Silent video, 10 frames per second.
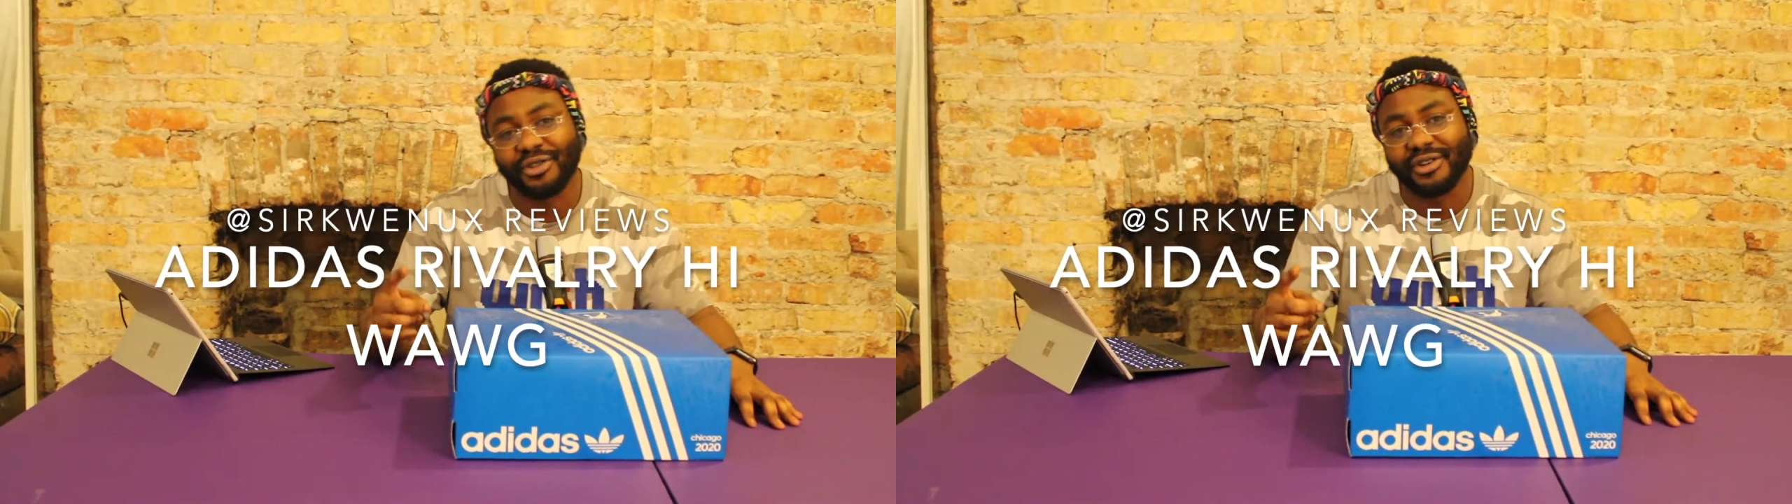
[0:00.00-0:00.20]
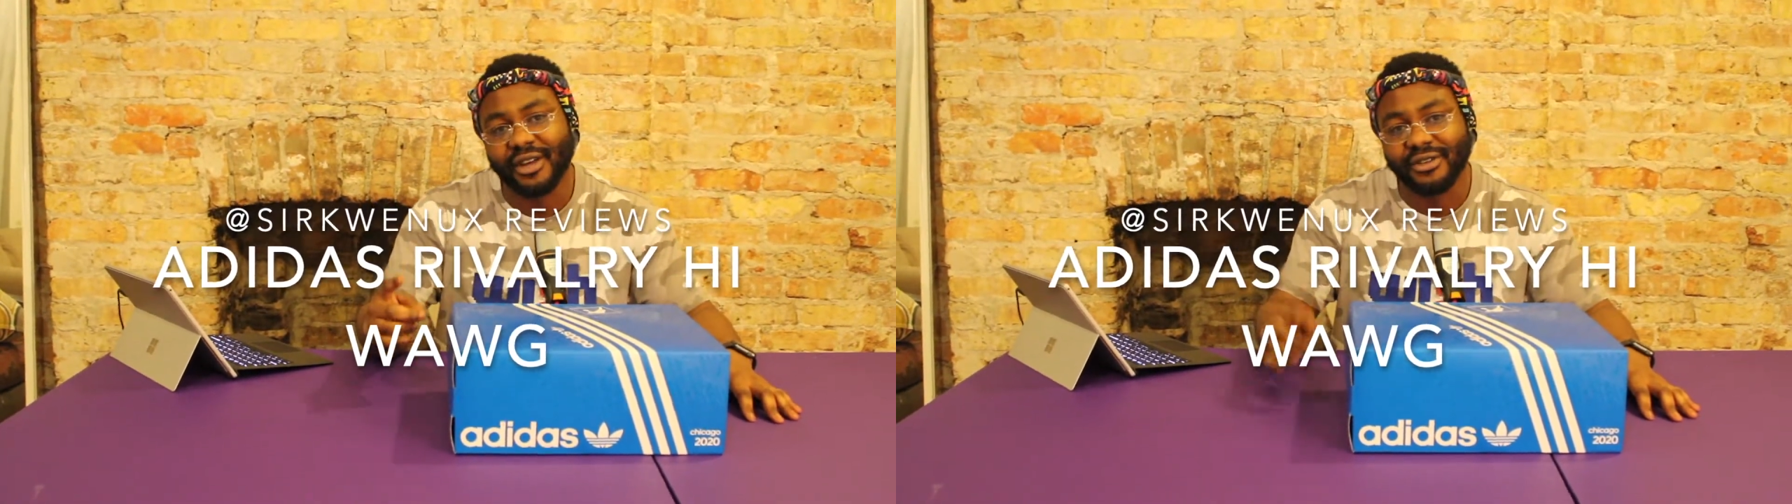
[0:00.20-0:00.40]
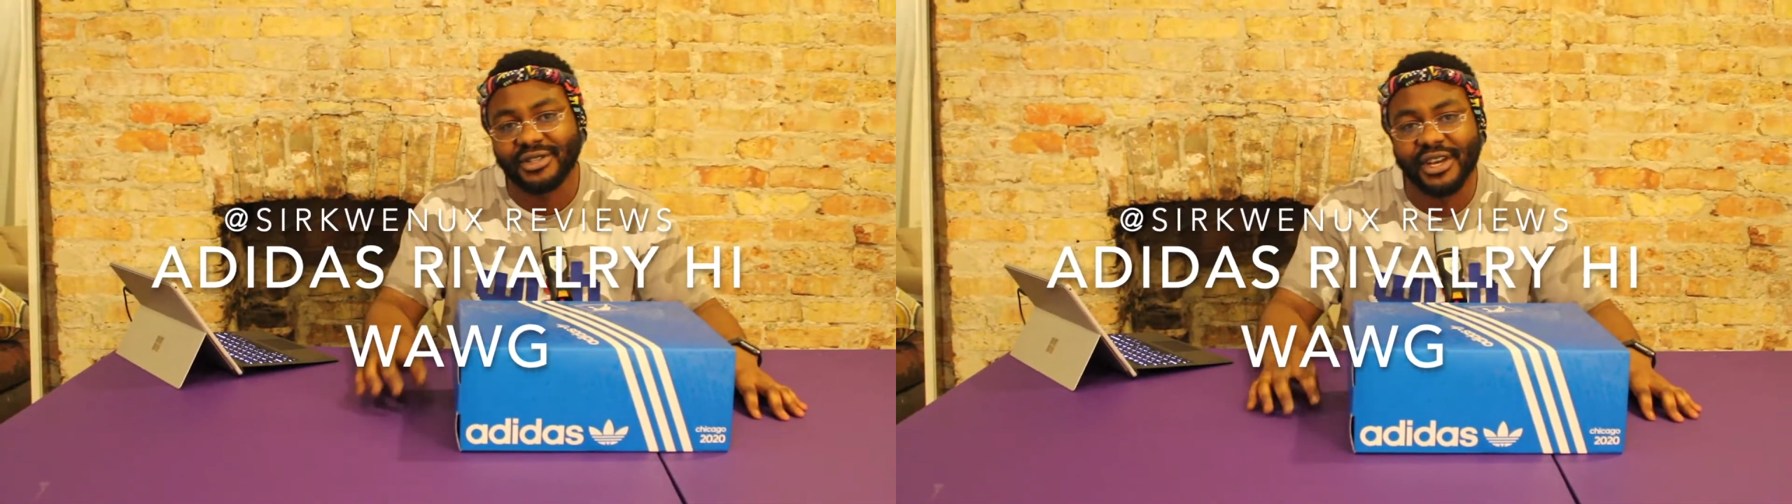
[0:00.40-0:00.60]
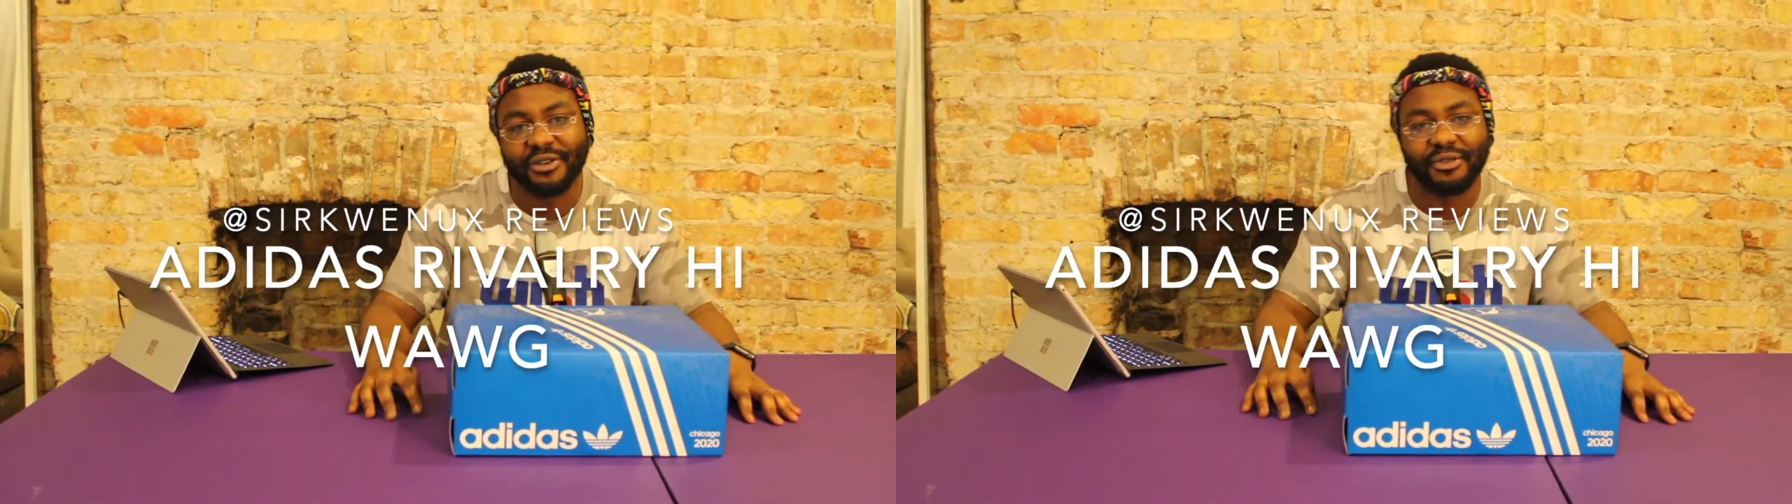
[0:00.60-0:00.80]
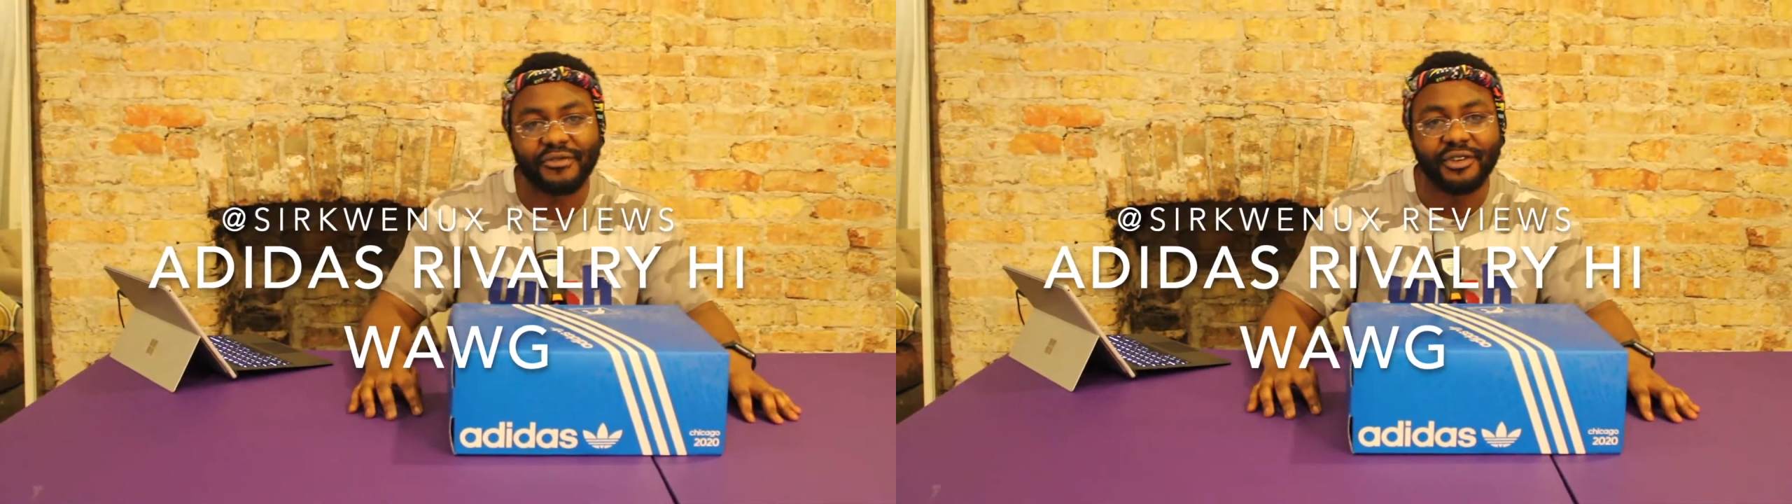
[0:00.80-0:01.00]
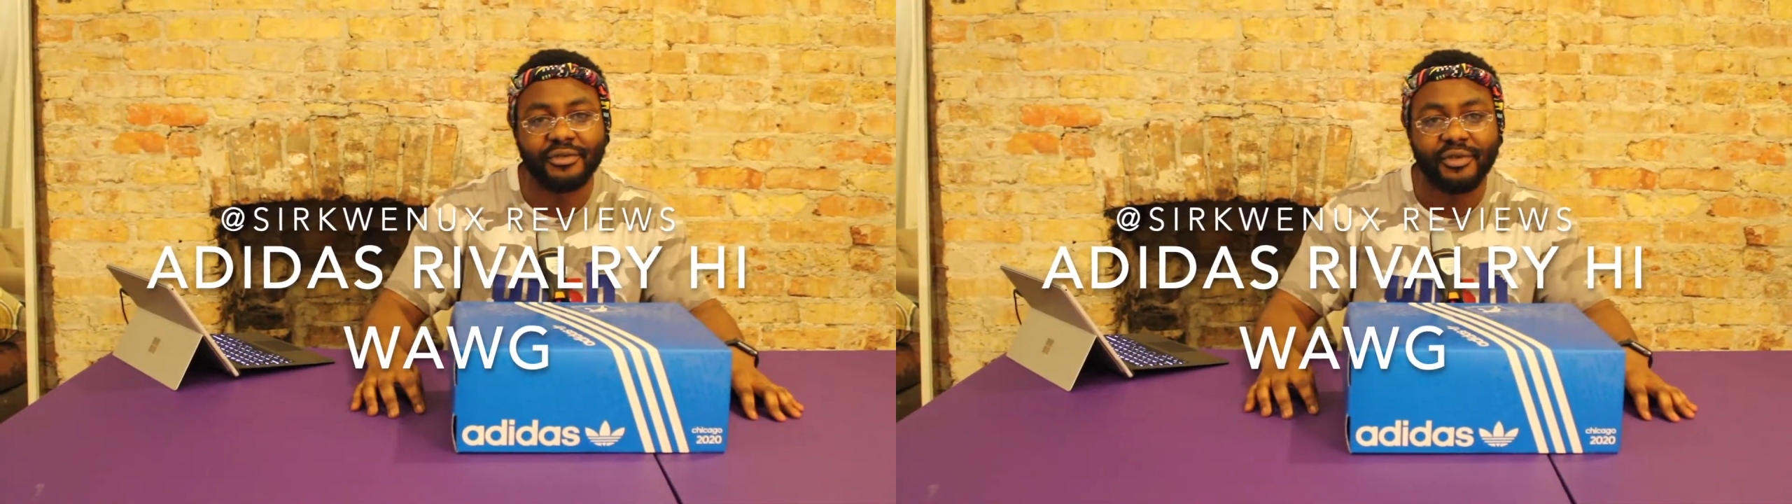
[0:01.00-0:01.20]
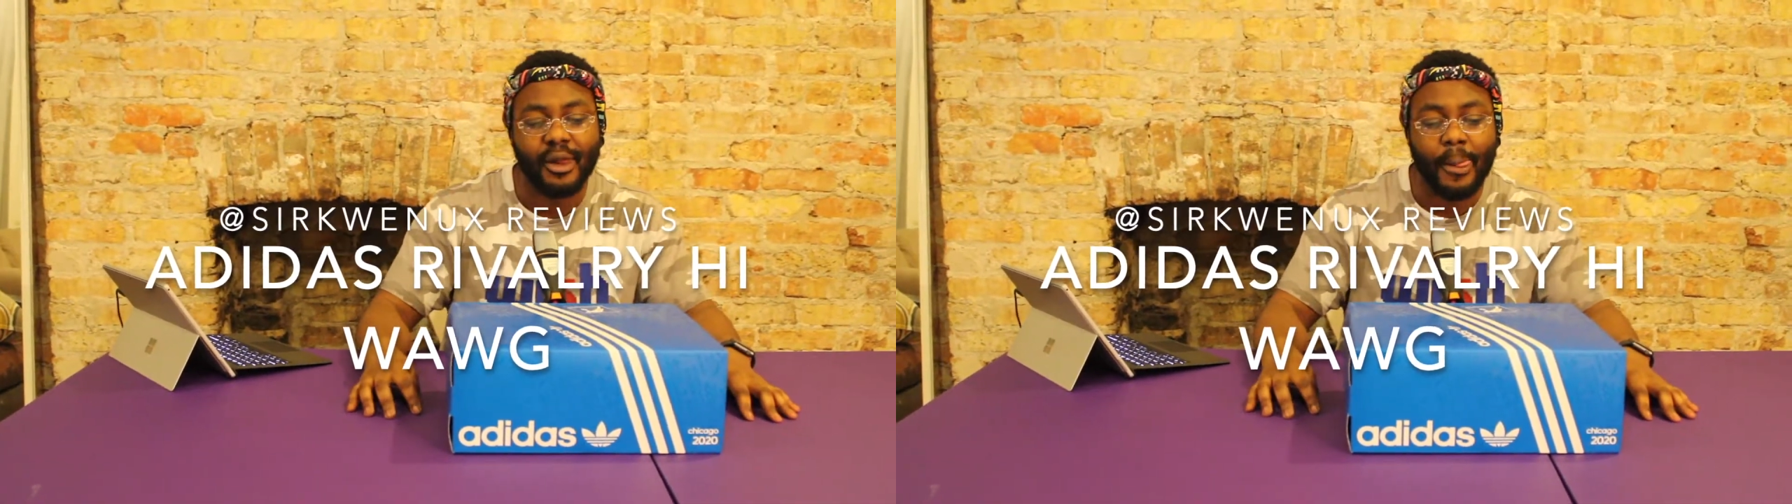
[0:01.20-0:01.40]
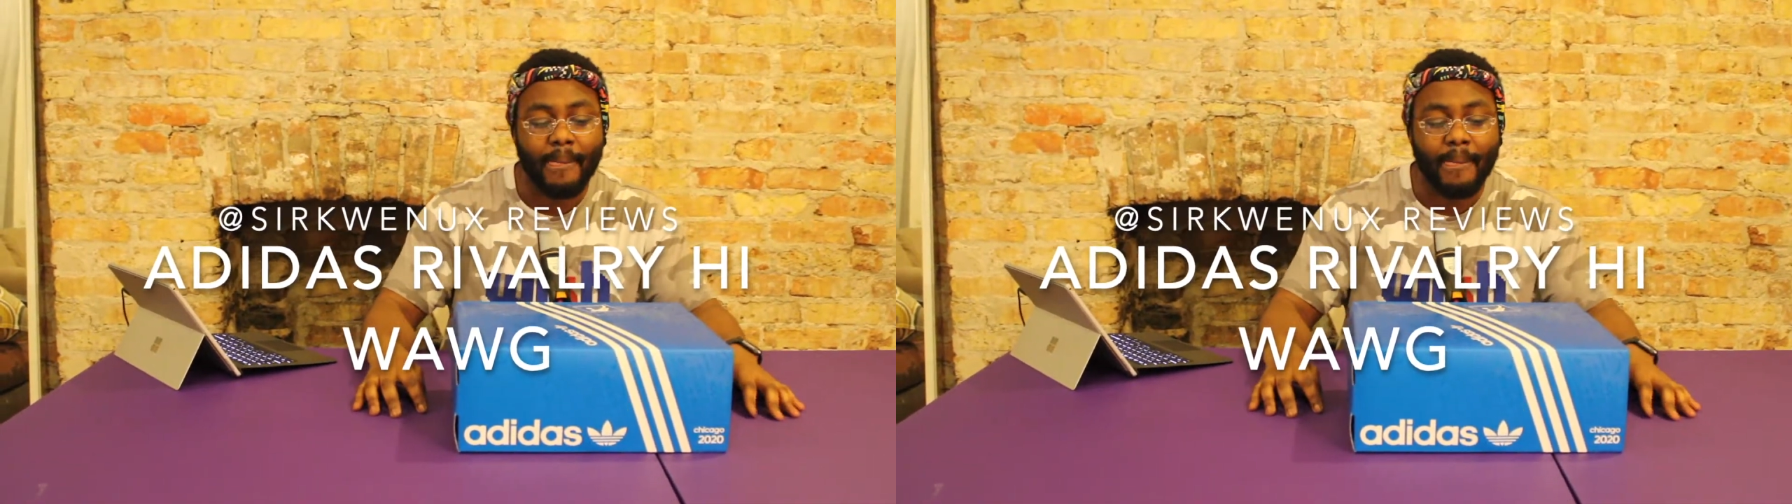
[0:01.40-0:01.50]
with another sneaker review.